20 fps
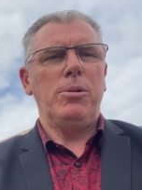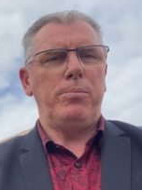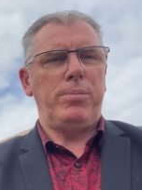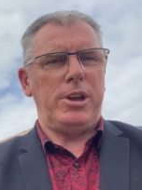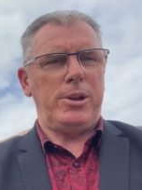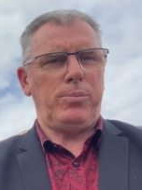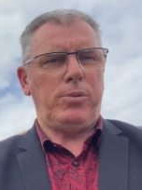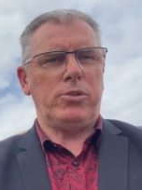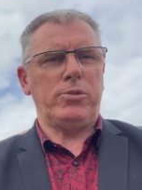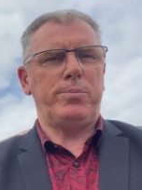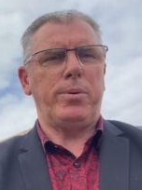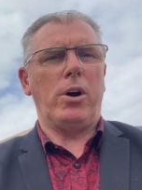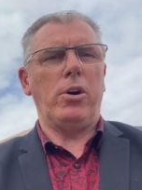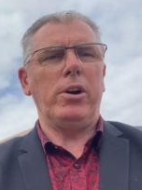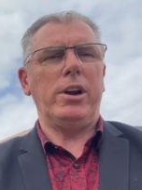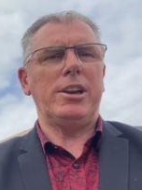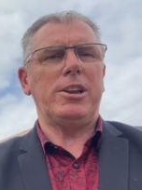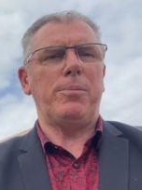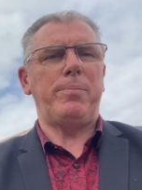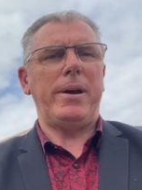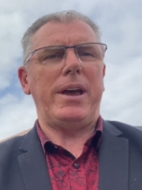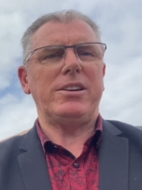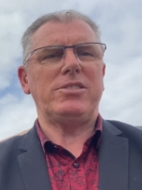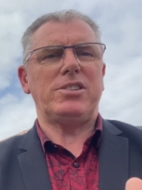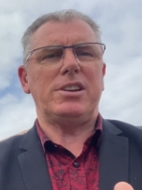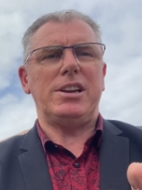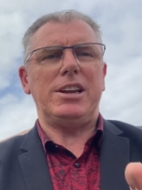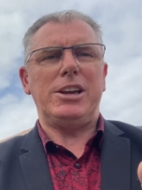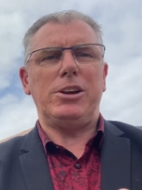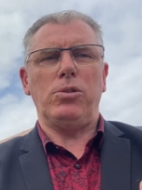people's borrowing
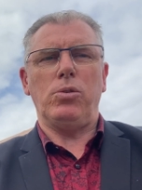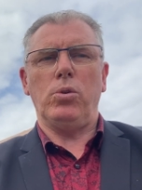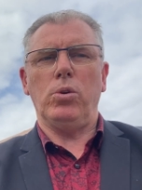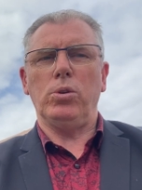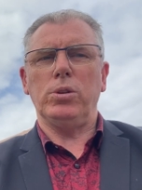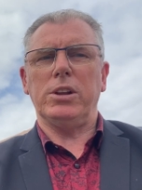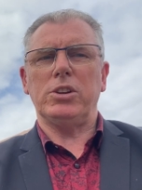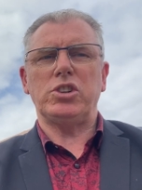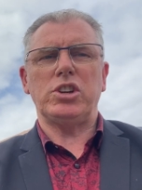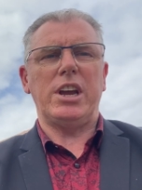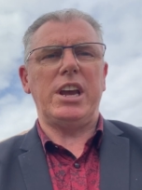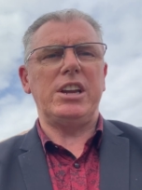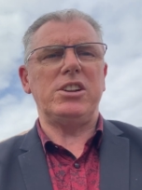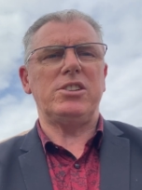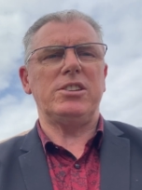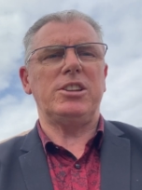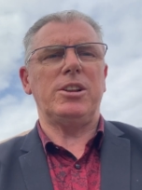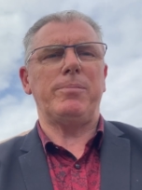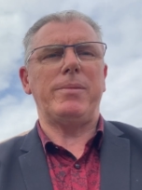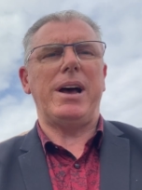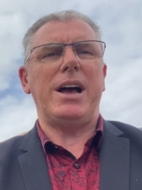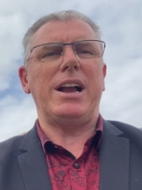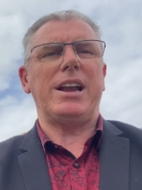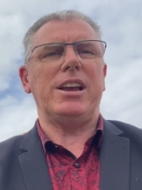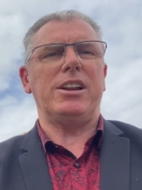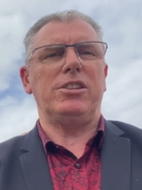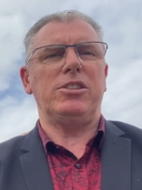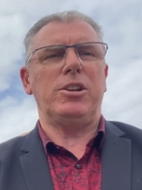capacity and all the change in the market